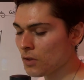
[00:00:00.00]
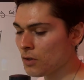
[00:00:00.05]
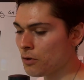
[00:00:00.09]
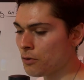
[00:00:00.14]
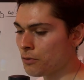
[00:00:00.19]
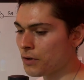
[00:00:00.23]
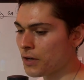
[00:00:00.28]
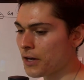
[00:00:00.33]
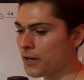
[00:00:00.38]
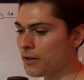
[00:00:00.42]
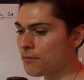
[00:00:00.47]

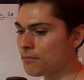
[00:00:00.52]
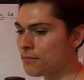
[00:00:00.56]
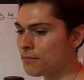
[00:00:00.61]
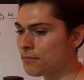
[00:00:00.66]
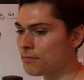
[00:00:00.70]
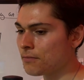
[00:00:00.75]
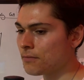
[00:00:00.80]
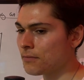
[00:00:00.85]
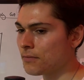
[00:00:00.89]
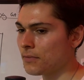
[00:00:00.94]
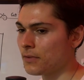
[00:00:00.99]
Okay?
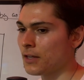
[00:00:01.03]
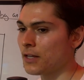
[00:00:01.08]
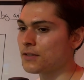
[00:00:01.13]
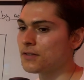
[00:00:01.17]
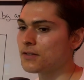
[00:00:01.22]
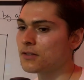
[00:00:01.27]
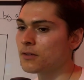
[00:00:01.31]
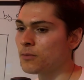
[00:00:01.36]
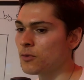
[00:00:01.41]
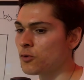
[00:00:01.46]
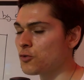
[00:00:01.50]
That's
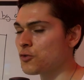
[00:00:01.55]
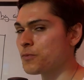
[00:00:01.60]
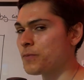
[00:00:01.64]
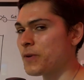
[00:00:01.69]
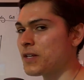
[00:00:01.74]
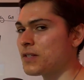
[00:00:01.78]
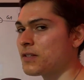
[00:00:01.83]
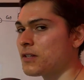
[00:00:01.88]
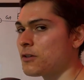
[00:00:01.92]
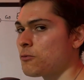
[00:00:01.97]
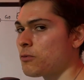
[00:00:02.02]
the most
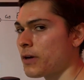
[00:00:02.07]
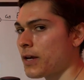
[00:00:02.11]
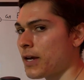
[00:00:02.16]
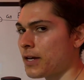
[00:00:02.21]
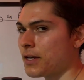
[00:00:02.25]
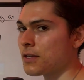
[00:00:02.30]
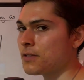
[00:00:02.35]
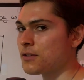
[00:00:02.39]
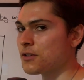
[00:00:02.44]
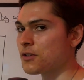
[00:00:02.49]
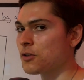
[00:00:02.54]
basic way I
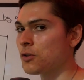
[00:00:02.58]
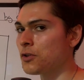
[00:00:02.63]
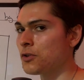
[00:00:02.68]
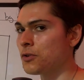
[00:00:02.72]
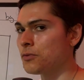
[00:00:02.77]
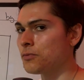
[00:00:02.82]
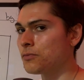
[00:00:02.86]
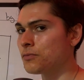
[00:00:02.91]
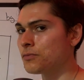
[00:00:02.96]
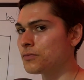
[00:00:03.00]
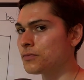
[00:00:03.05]
can tell you.
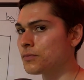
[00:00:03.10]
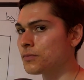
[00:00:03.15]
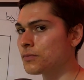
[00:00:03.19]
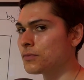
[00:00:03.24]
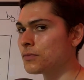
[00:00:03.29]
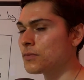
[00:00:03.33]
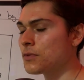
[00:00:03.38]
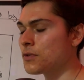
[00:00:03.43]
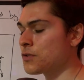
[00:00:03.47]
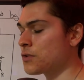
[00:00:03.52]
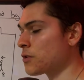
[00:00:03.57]

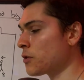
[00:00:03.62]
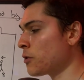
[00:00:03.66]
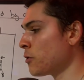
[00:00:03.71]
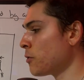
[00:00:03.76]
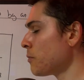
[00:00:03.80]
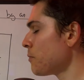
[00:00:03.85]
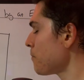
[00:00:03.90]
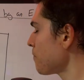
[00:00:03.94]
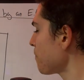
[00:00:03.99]
So,